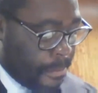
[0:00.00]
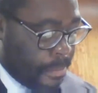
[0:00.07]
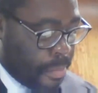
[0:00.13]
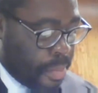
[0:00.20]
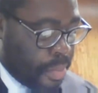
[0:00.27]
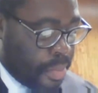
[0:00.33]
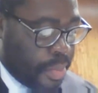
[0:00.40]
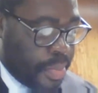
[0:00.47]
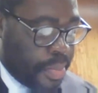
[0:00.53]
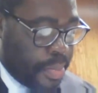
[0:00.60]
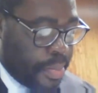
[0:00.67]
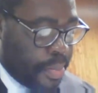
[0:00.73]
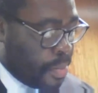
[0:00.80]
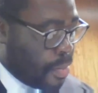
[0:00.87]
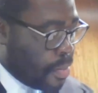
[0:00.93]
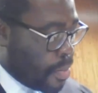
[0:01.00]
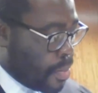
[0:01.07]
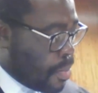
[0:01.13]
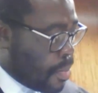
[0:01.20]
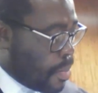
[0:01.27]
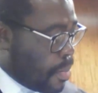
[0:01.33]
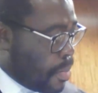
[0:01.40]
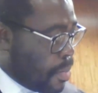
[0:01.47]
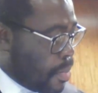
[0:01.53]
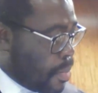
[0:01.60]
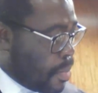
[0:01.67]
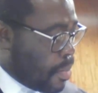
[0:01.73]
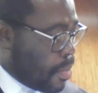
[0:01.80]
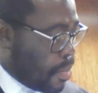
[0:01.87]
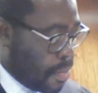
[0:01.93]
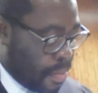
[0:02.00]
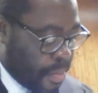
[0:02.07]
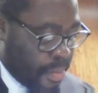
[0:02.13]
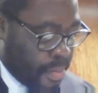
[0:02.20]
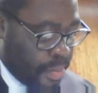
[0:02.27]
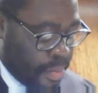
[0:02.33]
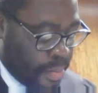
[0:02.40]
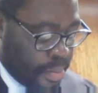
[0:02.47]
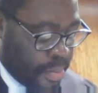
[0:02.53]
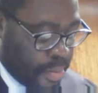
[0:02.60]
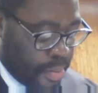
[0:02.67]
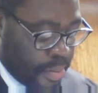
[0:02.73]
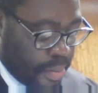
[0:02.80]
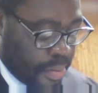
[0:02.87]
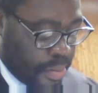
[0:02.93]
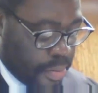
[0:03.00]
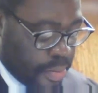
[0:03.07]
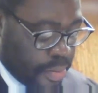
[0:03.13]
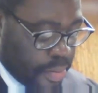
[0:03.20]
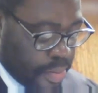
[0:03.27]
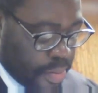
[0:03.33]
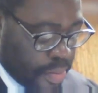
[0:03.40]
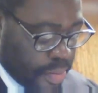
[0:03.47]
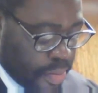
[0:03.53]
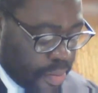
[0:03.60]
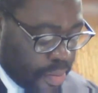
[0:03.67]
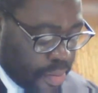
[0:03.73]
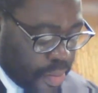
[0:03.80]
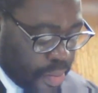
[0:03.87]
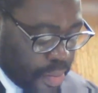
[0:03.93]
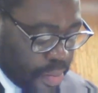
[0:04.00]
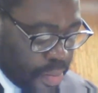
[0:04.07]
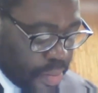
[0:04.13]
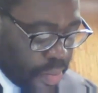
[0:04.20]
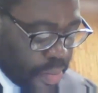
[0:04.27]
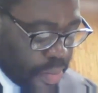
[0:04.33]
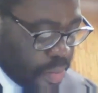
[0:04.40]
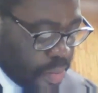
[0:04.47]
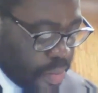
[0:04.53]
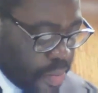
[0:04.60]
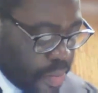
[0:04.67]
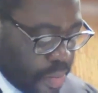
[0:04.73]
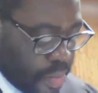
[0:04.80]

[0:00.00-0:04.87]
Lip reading: Lordship will see in paragraph 39 what is regarded